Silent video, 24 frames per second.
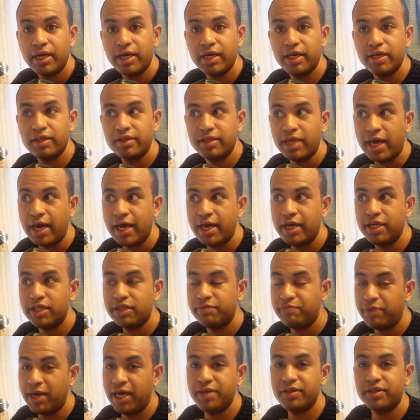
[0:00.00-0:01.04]
is that it's
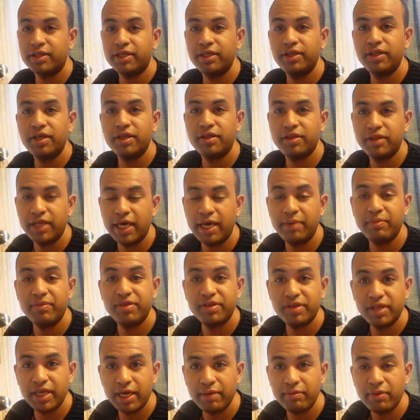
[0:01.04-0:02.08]
basically the same
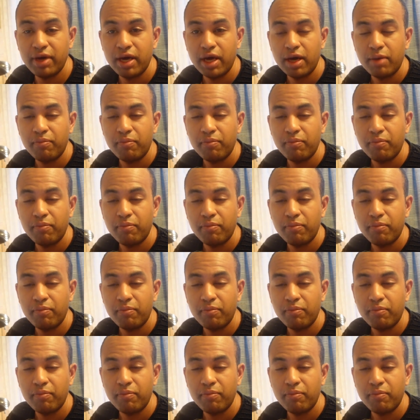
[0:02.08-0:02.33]
theme,